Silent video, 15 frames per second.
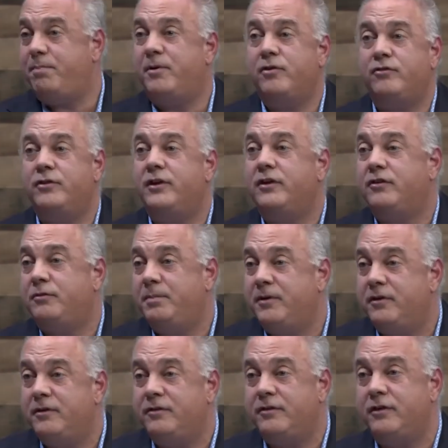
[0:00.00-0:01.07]
personally
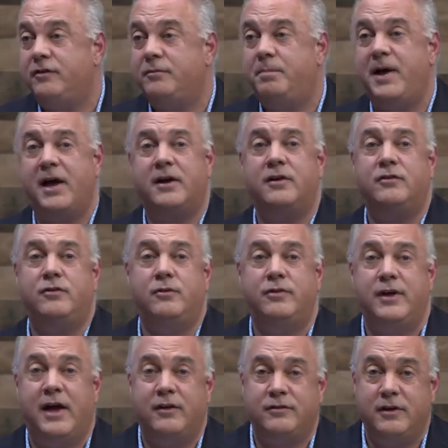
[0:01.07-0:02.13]
experienced this back in
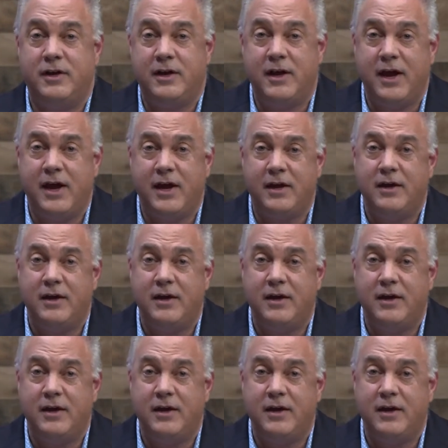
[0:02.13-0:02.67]
2008.